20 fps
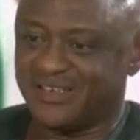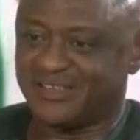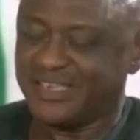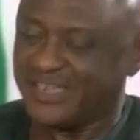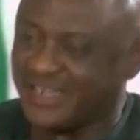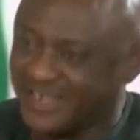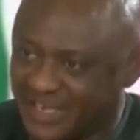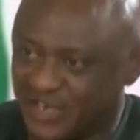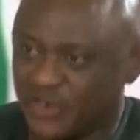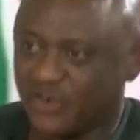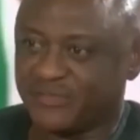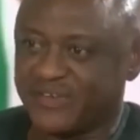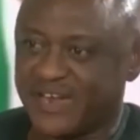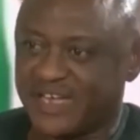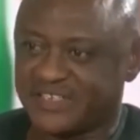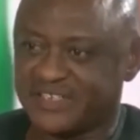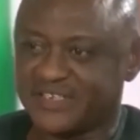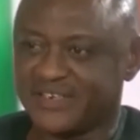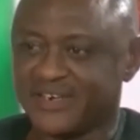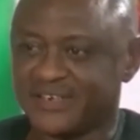thinking of
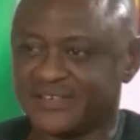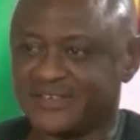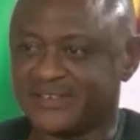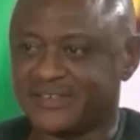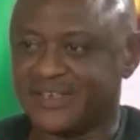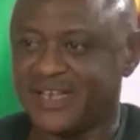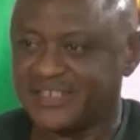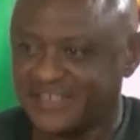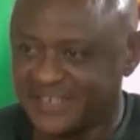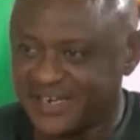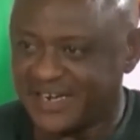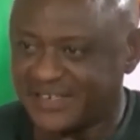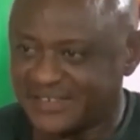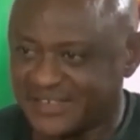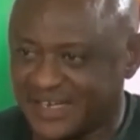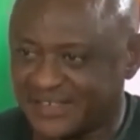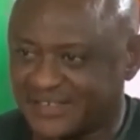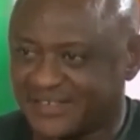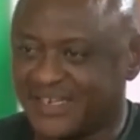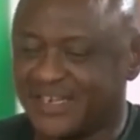Nigerians.
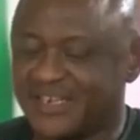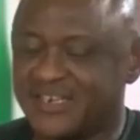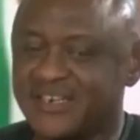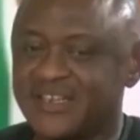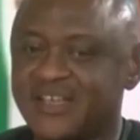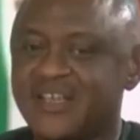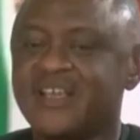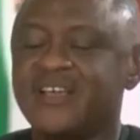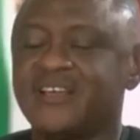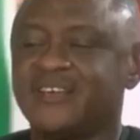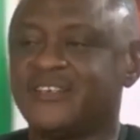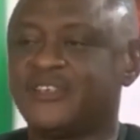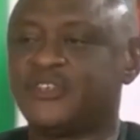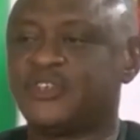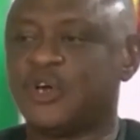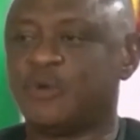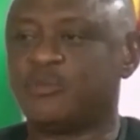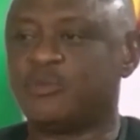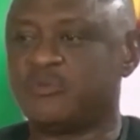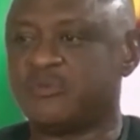Nigerians are saying this
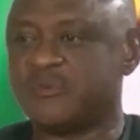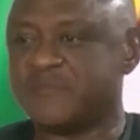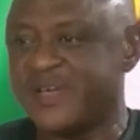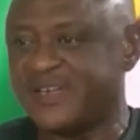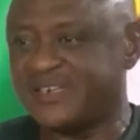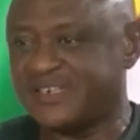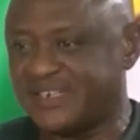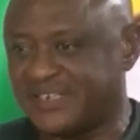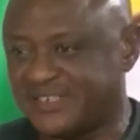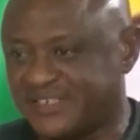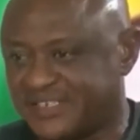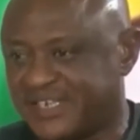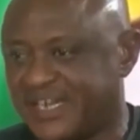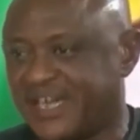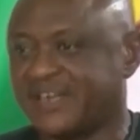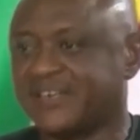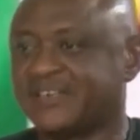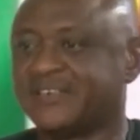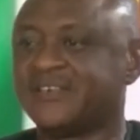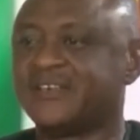job will be made
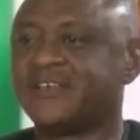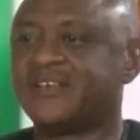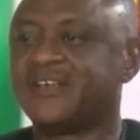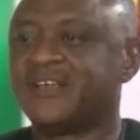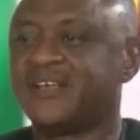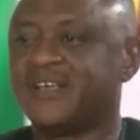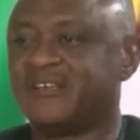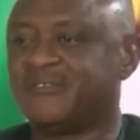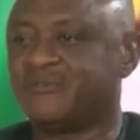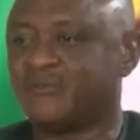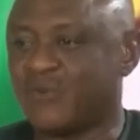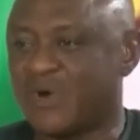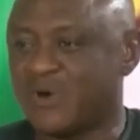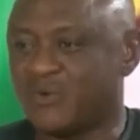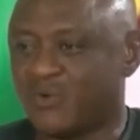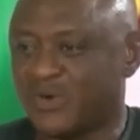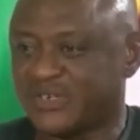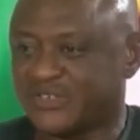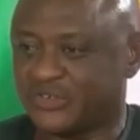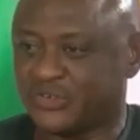easier if
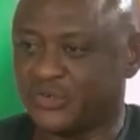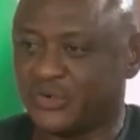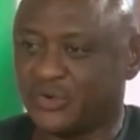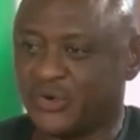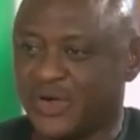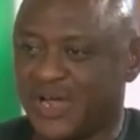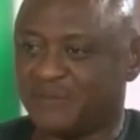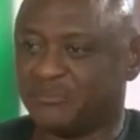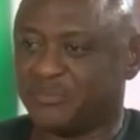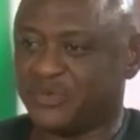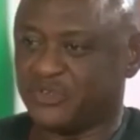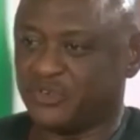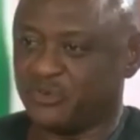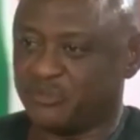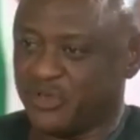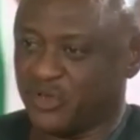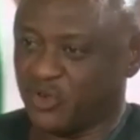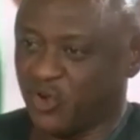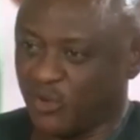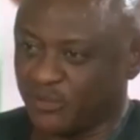Kwankwaso and Peter
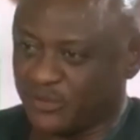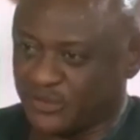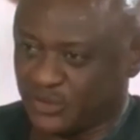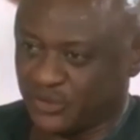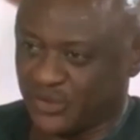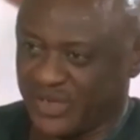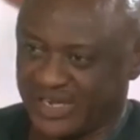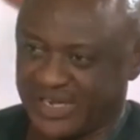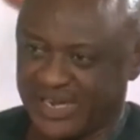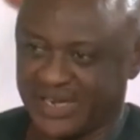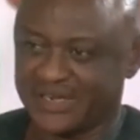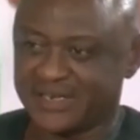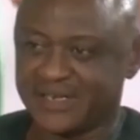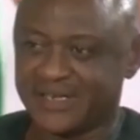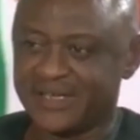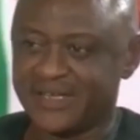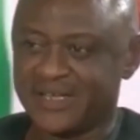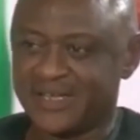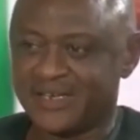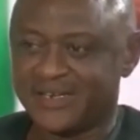Obi comes together.
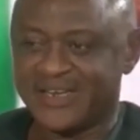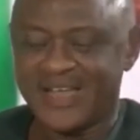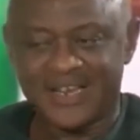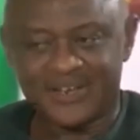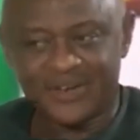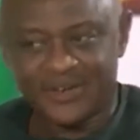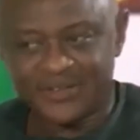They are not